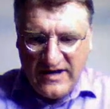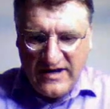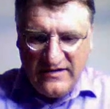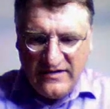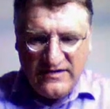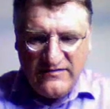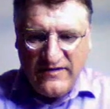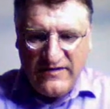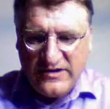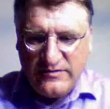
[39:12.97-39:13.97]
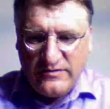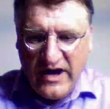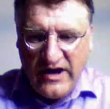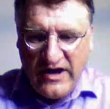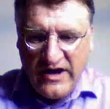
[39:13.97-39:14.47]
s divided
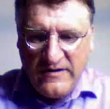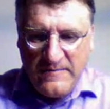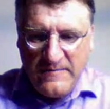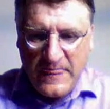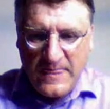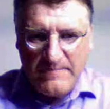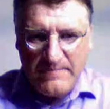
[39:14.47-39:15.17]
by